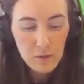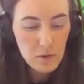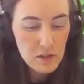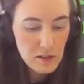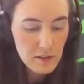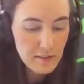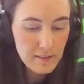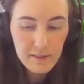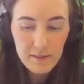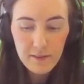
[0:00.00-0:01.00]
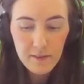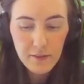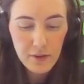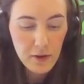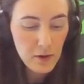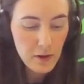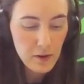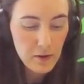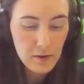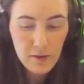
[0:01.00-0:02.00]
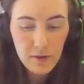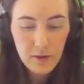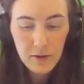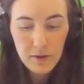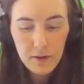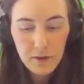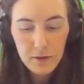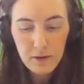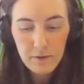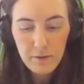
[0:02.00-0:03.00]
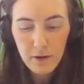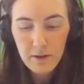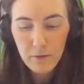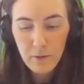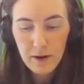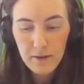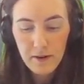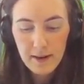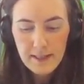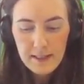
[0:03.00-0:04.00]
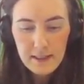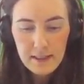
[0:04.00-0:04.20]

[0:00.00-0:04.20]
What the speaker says: which is 003519,